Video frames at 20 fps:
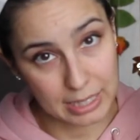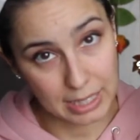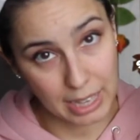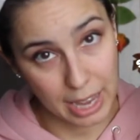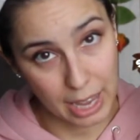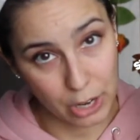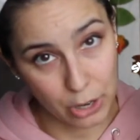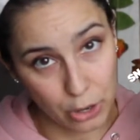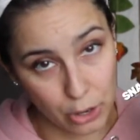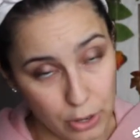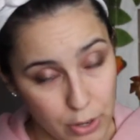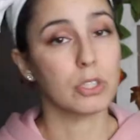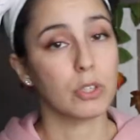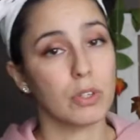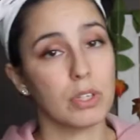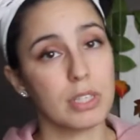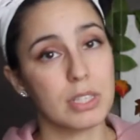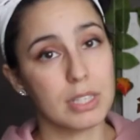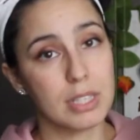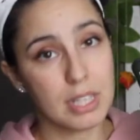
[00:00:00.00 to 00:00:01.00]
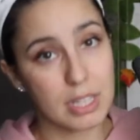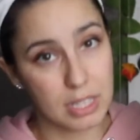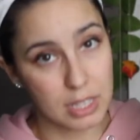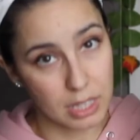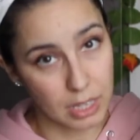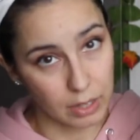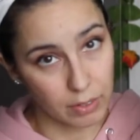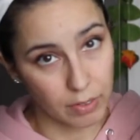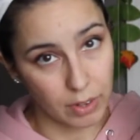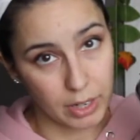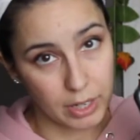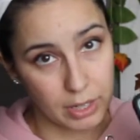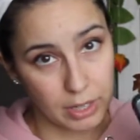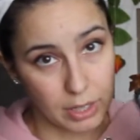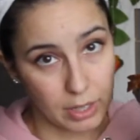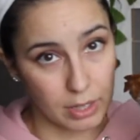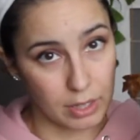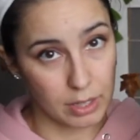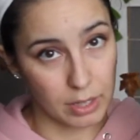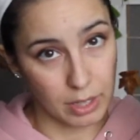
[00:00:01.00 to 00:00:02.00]
scanner. So this thing, right,
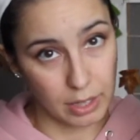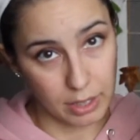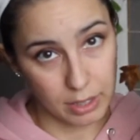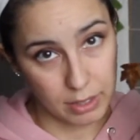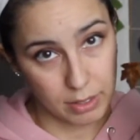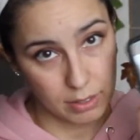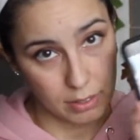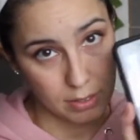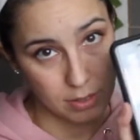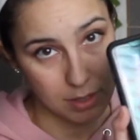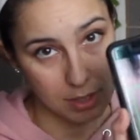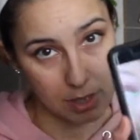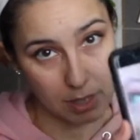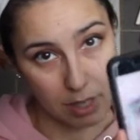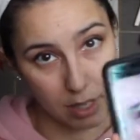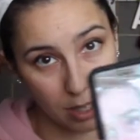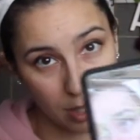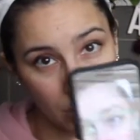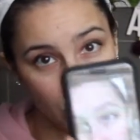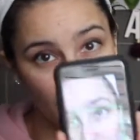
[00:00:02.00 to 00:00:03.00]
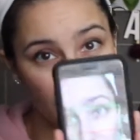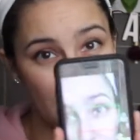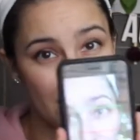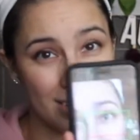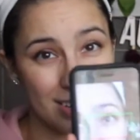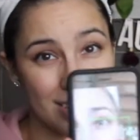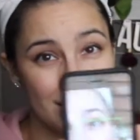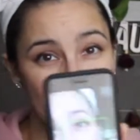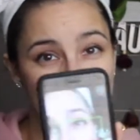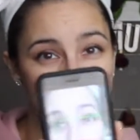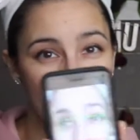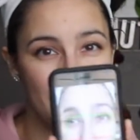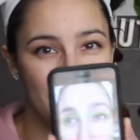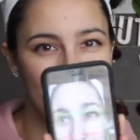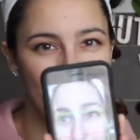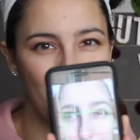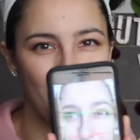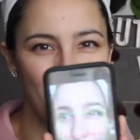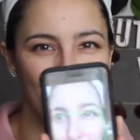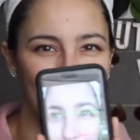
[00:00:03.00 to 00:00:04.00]
that like, see, like you can see
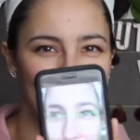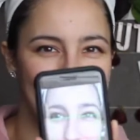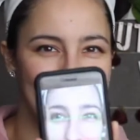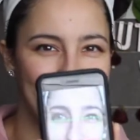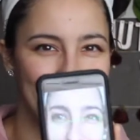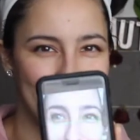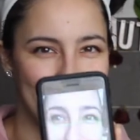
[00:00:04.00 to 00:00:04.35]
me. Oh,